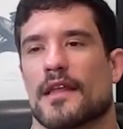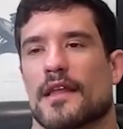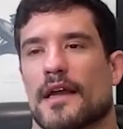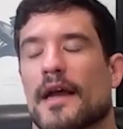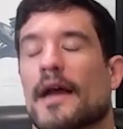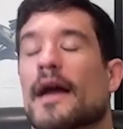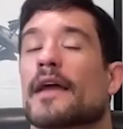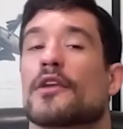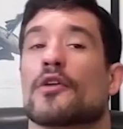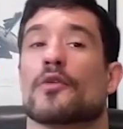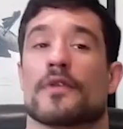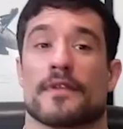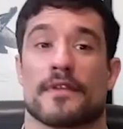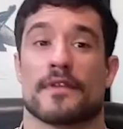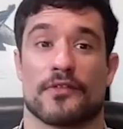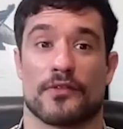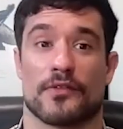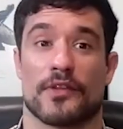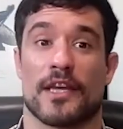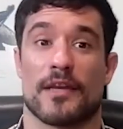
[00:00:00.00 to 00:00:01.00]
I know that
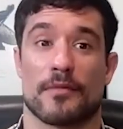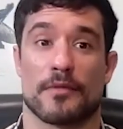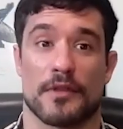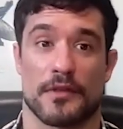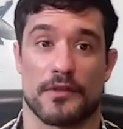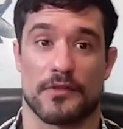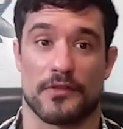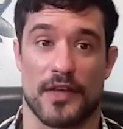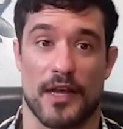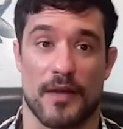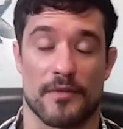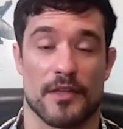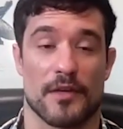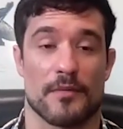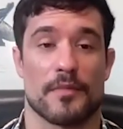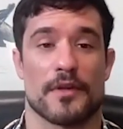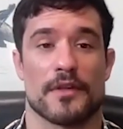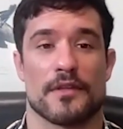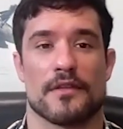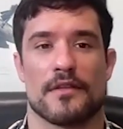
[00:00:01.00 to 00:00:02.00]
it's labeled insomnia,
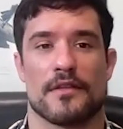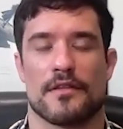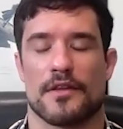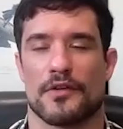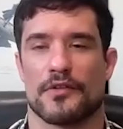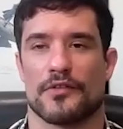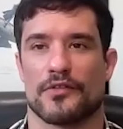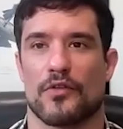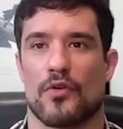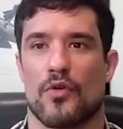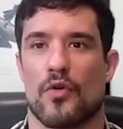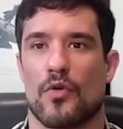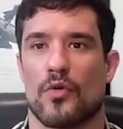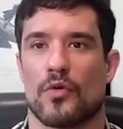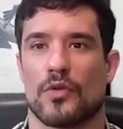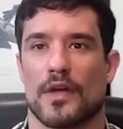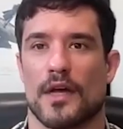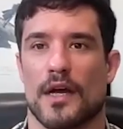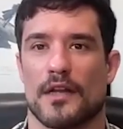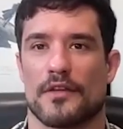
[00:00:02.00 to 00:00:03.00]
but there's a
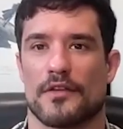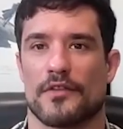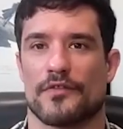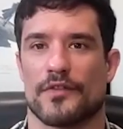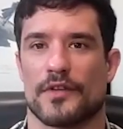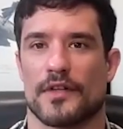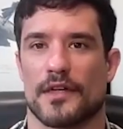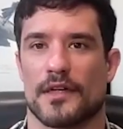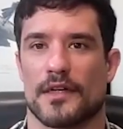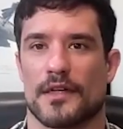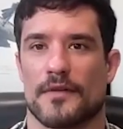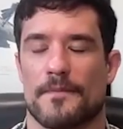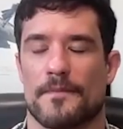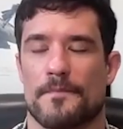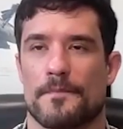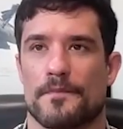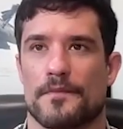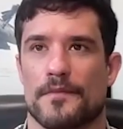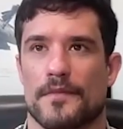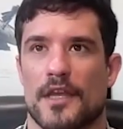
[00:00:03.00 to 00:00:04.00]
whole lot of
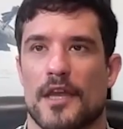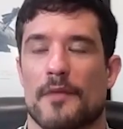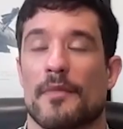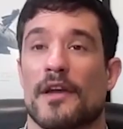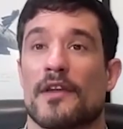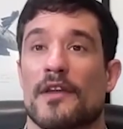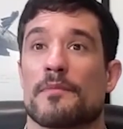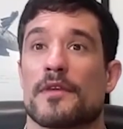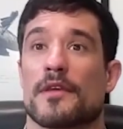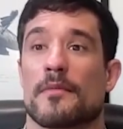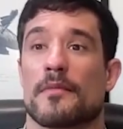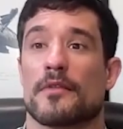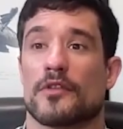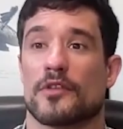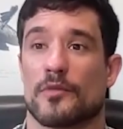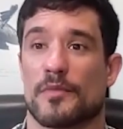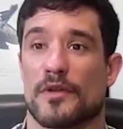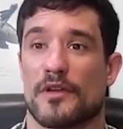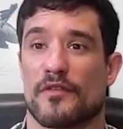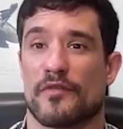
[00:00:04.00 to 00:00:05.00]
it might be a
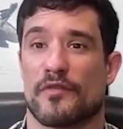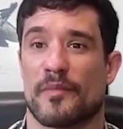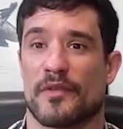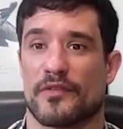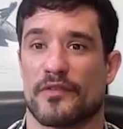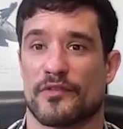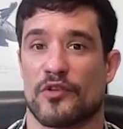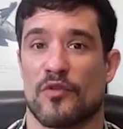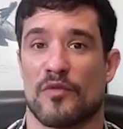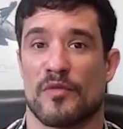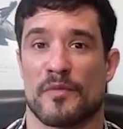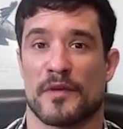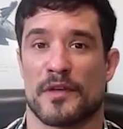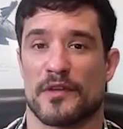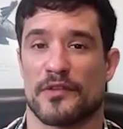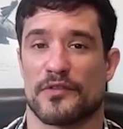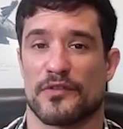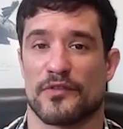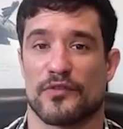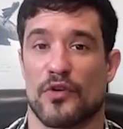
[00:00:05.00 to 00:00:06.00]
little bit of a misnomer,
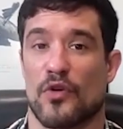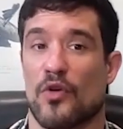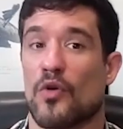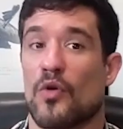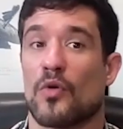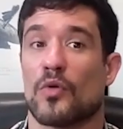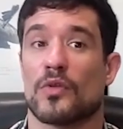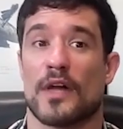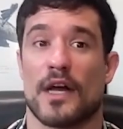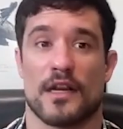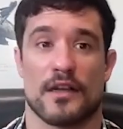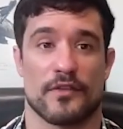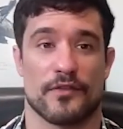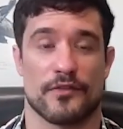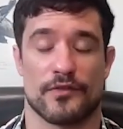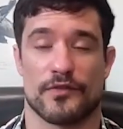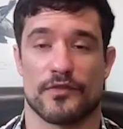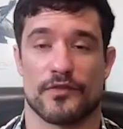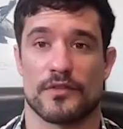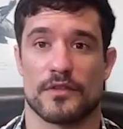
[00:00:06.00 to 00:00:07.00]
because there's a whole lot
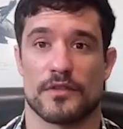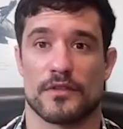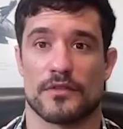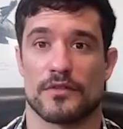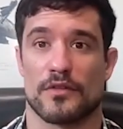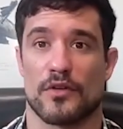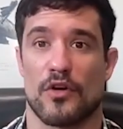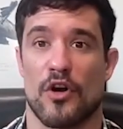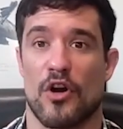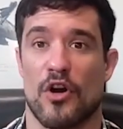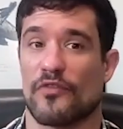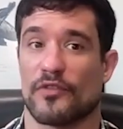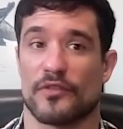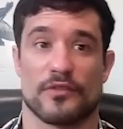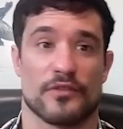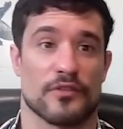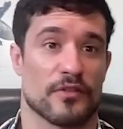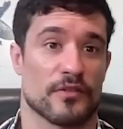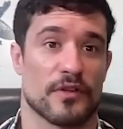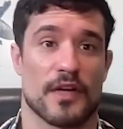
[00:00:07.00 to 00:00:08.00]
of awful
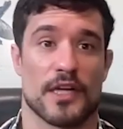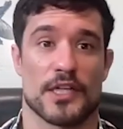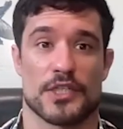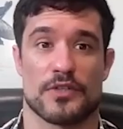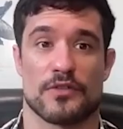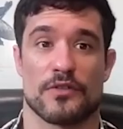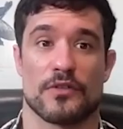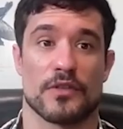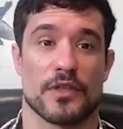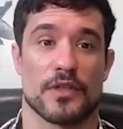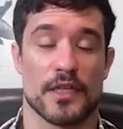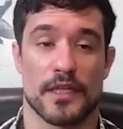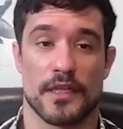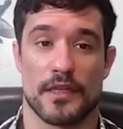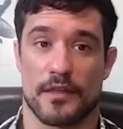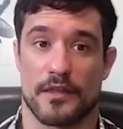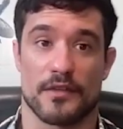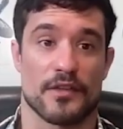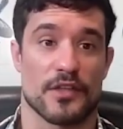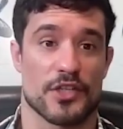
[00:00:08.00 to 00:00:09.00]
neurological
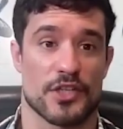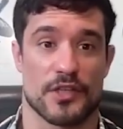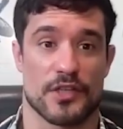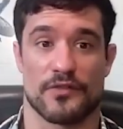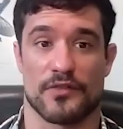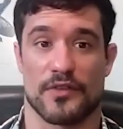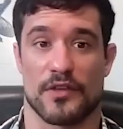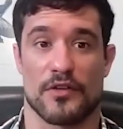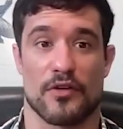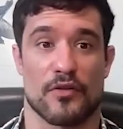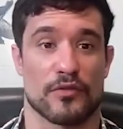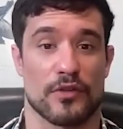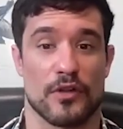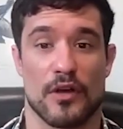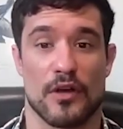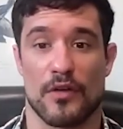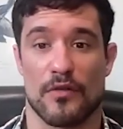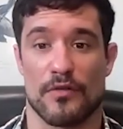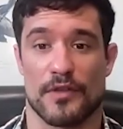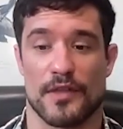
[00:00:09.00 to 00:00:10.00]
conditions that go
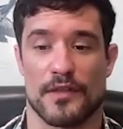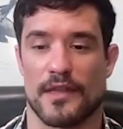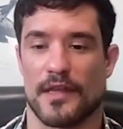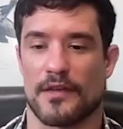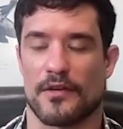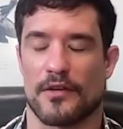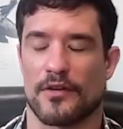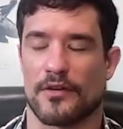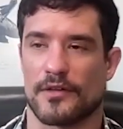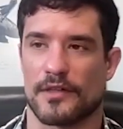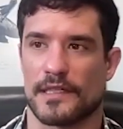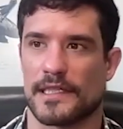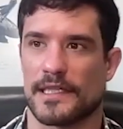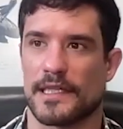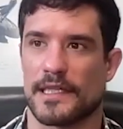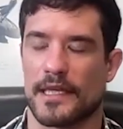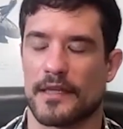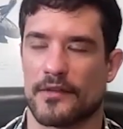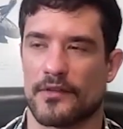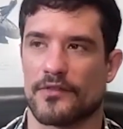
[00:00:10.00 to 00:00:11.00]
along with it that are,
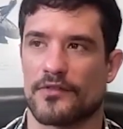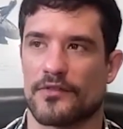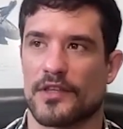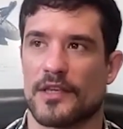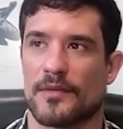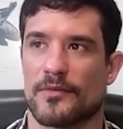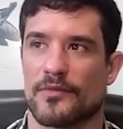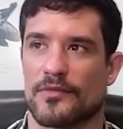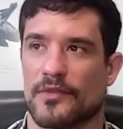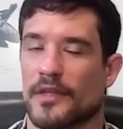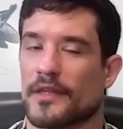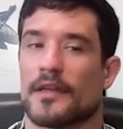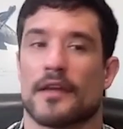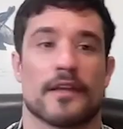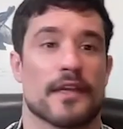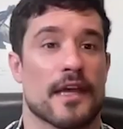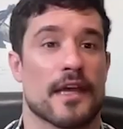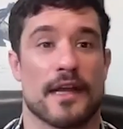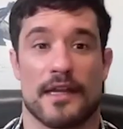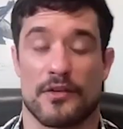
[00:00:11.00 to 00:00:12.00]
it seems like,
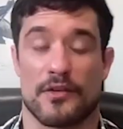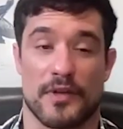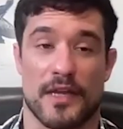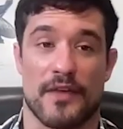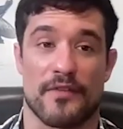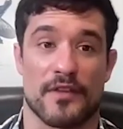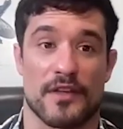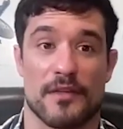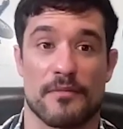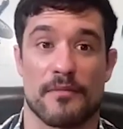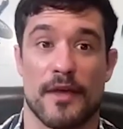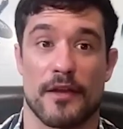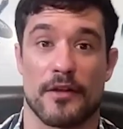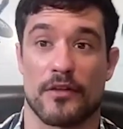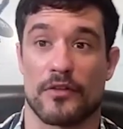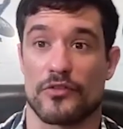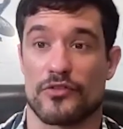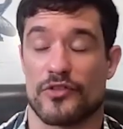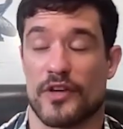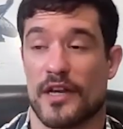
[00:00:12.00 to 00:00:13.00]
again, I don't have any
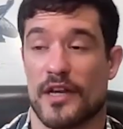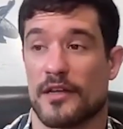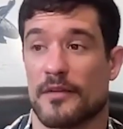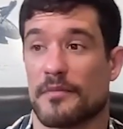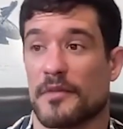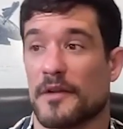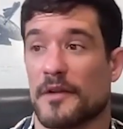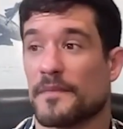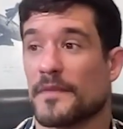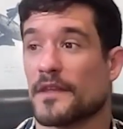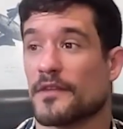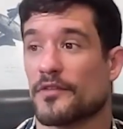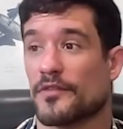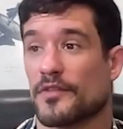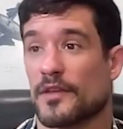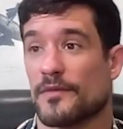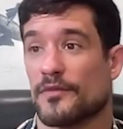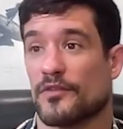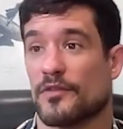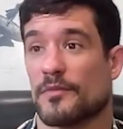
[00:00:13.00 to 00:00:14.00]
medical training, but it
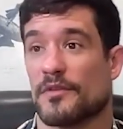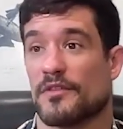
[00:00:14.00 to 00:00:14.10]
seems to